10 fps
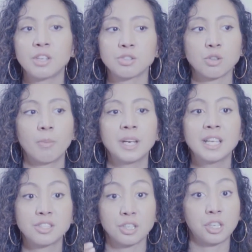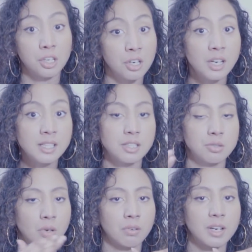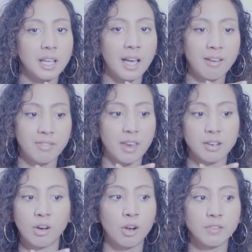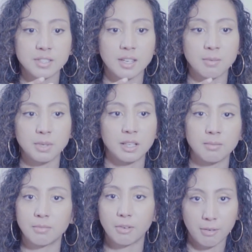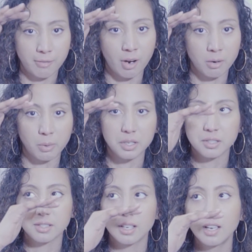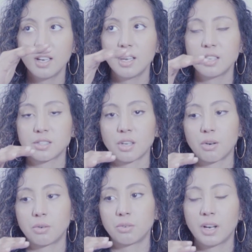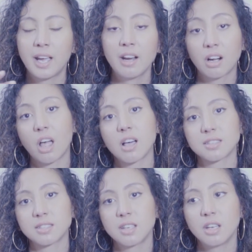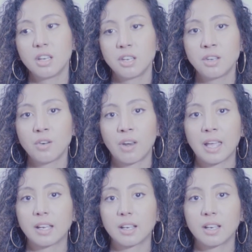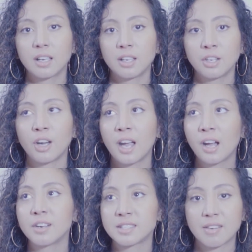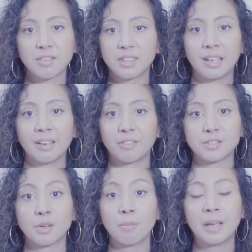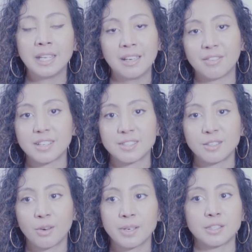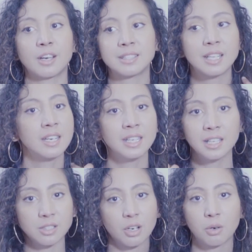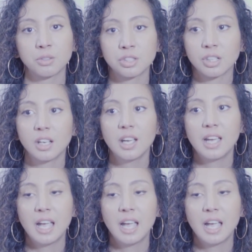there's so many insecurities that you already have that all of a sudden become far worse. So hair loss, your hair is everything. And for so many of us, it's our identity, it's our culture.